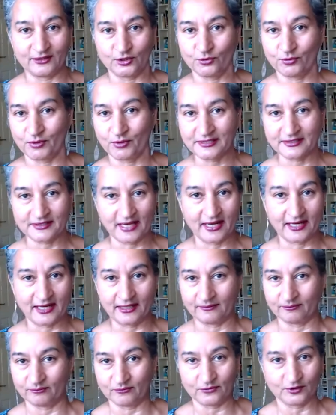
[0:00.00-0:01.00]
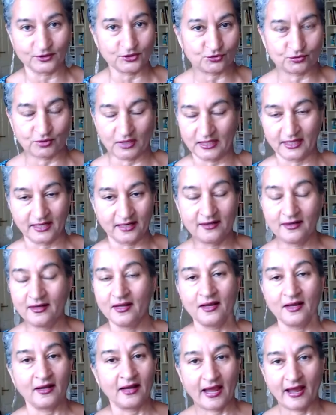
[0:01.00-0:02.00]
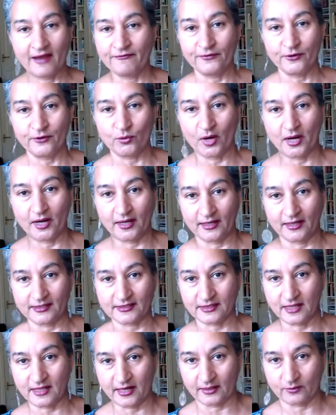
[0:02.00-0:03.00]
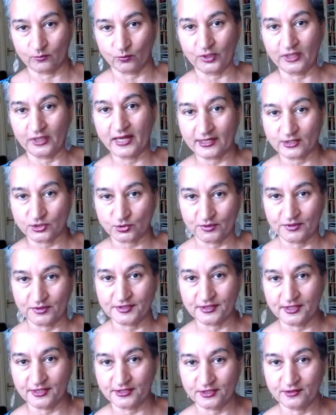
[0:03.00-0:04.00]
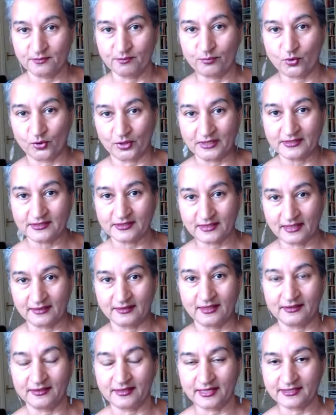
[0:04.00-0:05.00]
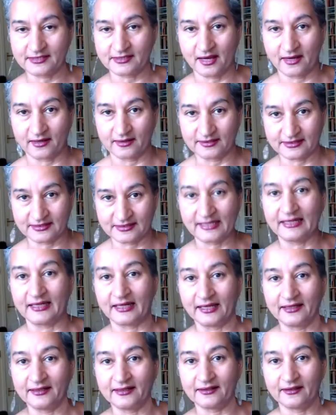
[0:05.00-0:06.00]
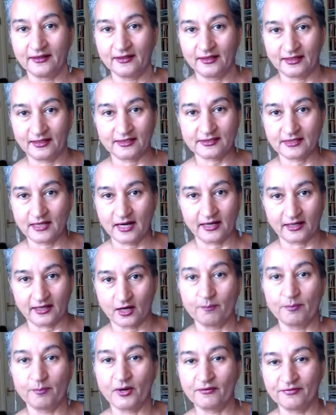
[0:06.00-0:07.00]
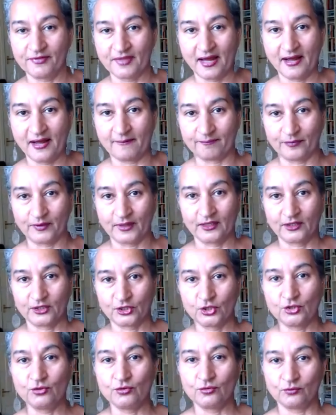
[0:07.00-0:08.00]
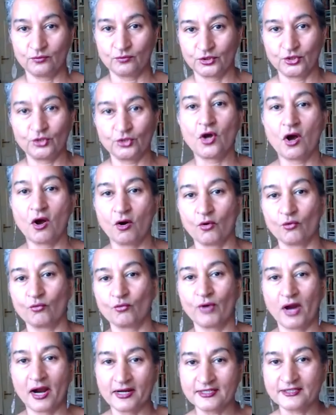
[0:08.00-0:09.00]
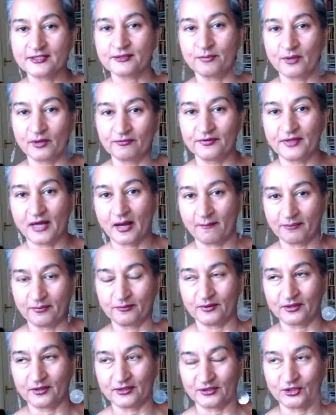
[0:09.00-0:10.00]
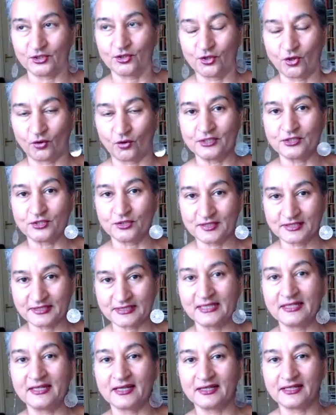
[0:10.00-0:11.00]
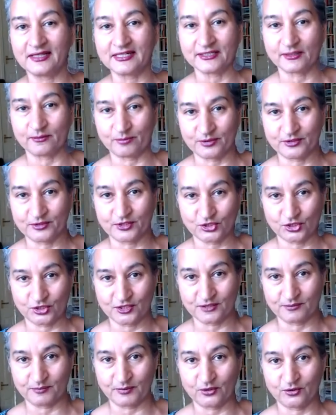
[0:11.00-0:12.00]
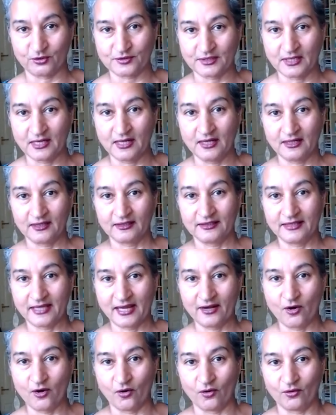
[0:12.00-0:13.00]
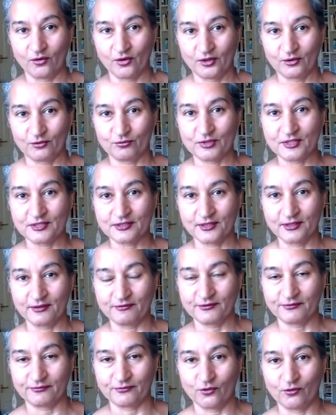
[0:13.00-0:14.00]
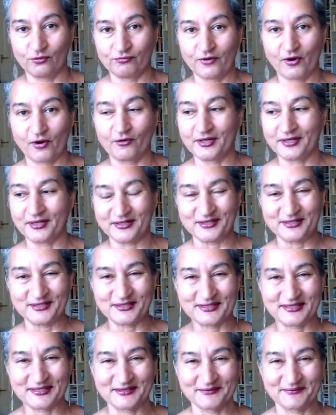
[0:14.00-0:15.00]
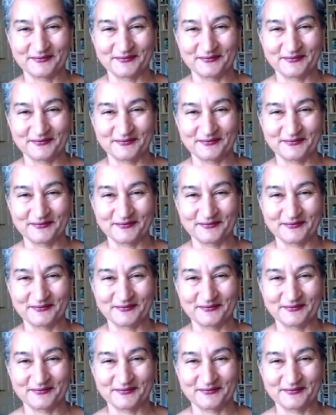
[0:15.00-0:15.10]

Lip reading: USA, Australia, everywhere, it's like we get to a certain point and then there's that ceiling. It's like above that, you can't rise above that, not into the senior leader positions, because they're not reserved for foreigners.